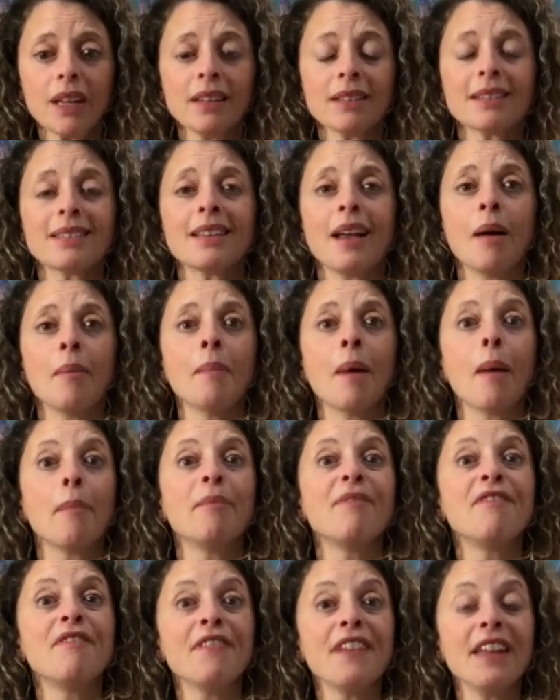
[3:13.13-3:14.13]
some
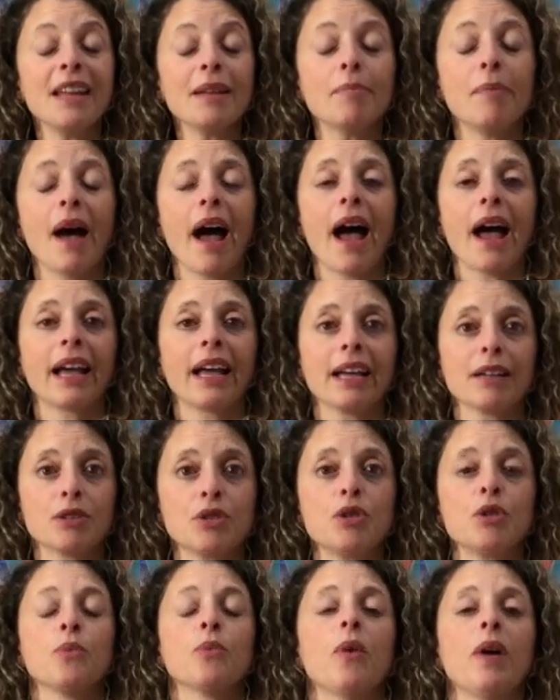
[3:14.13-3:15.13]
feedback as
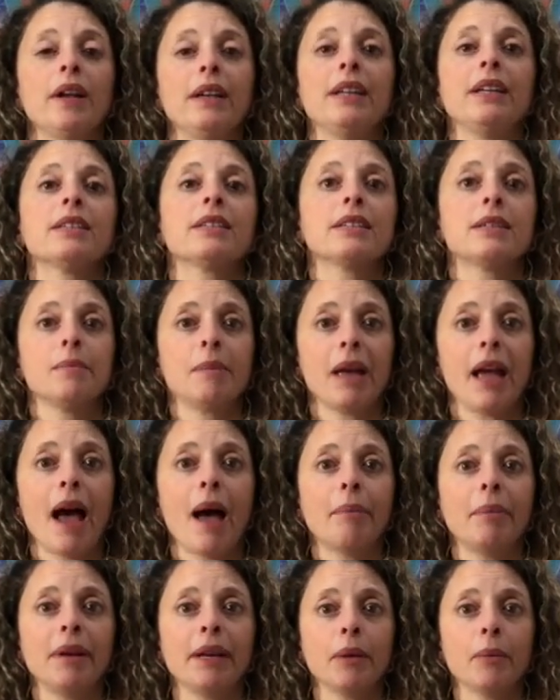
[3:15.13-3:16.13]
to what needs to be
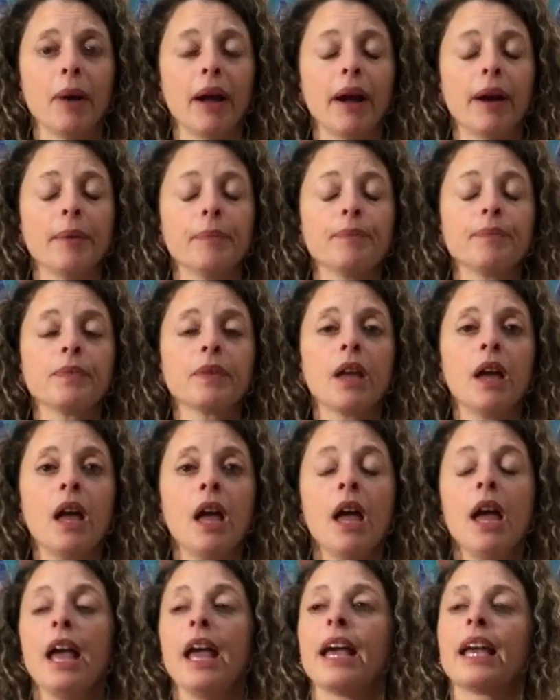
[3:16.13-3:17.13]
happening where.
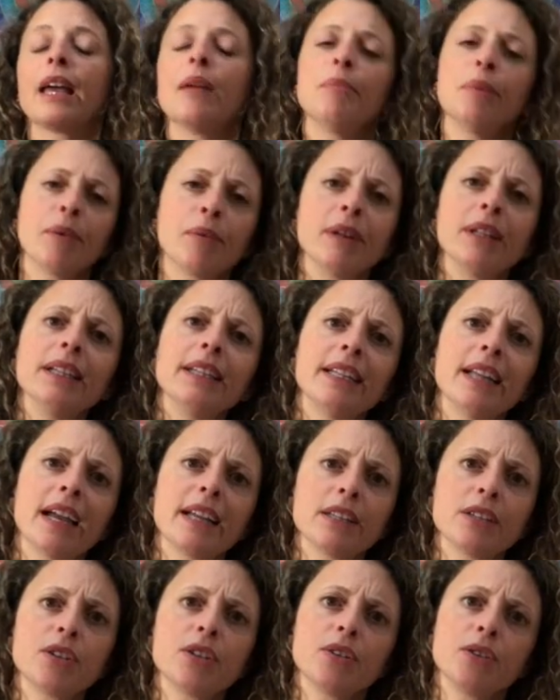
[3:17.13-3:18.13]
It can be really
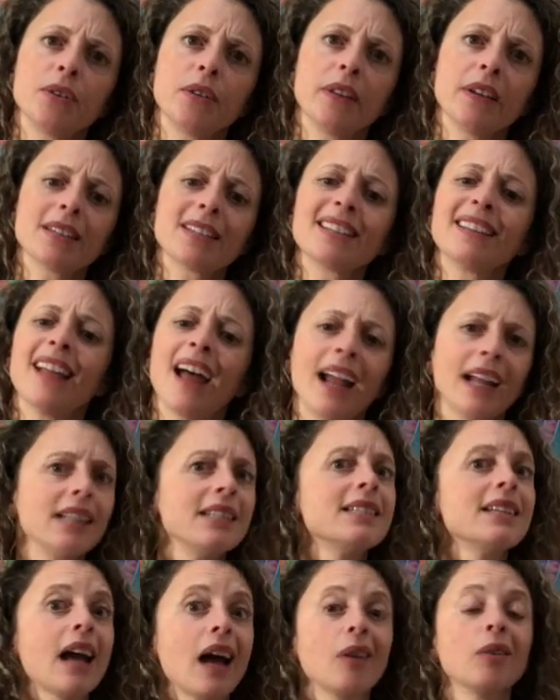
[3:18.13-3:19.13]
nice to do this
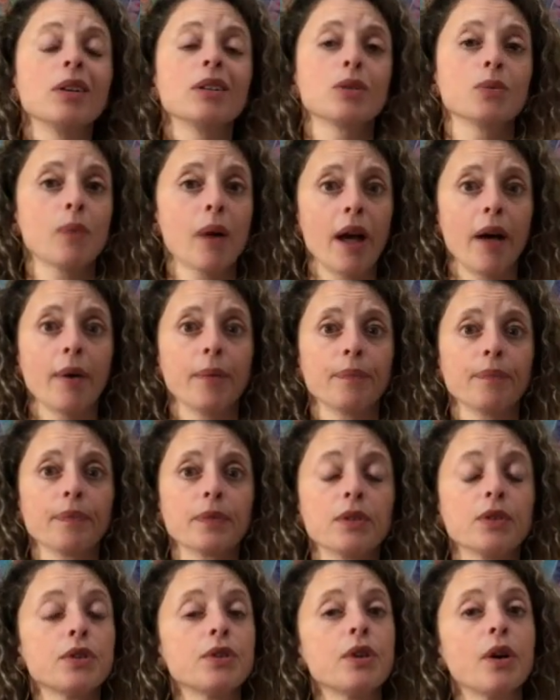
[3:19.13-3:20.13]
lying down as well.
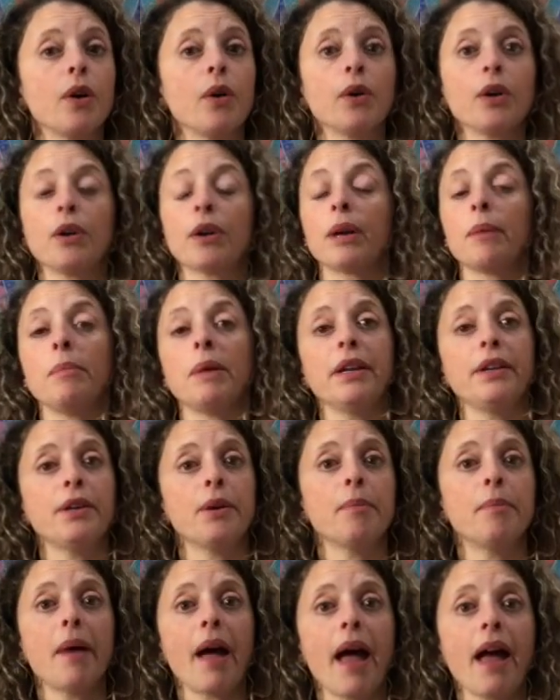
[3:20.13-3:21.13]
So you can be in
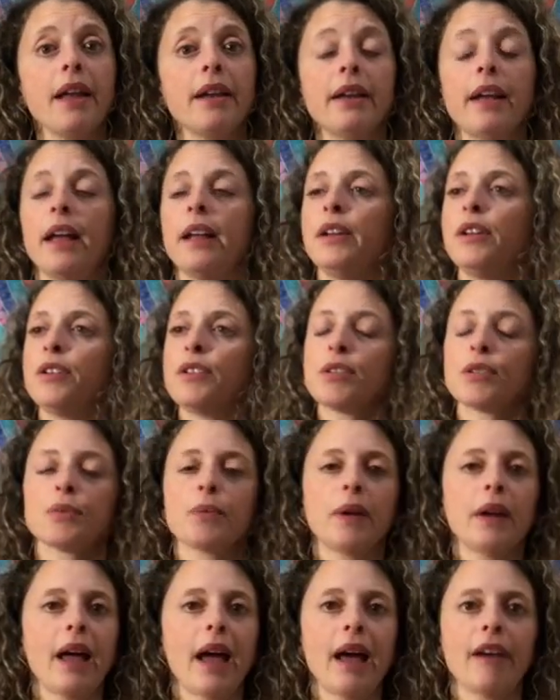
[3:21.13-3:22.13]
your bed and you just
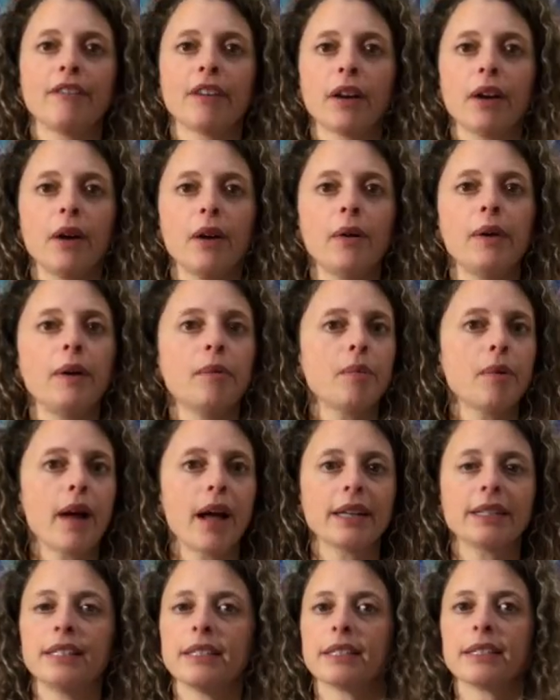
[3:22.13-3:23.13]
want to have a go and
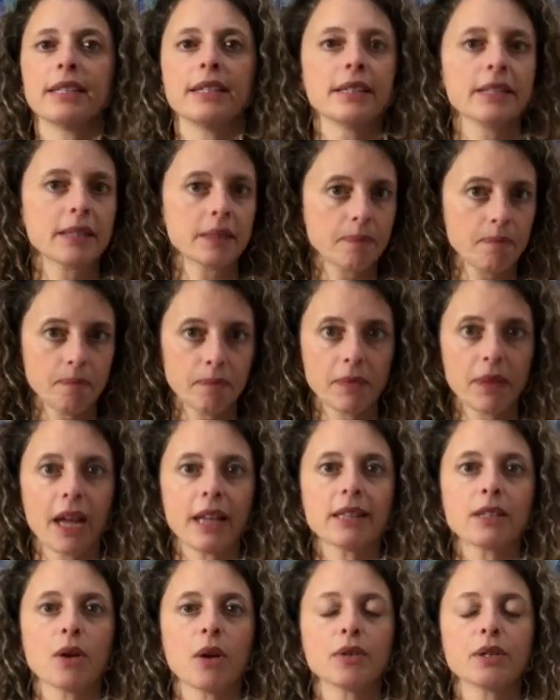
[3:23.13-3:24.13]
practice this.
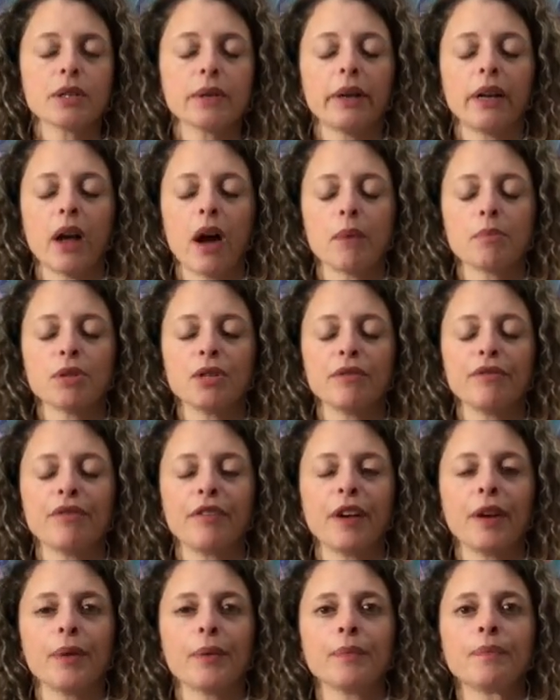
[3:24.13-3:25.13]
That's also an option
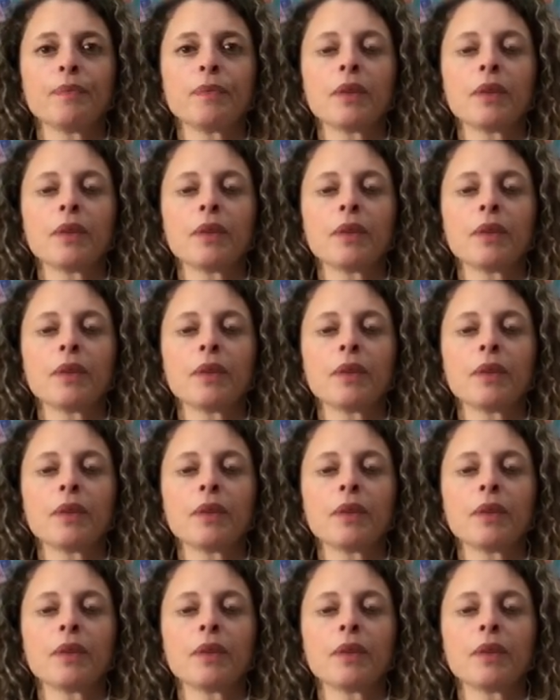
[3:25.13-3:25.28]
for you.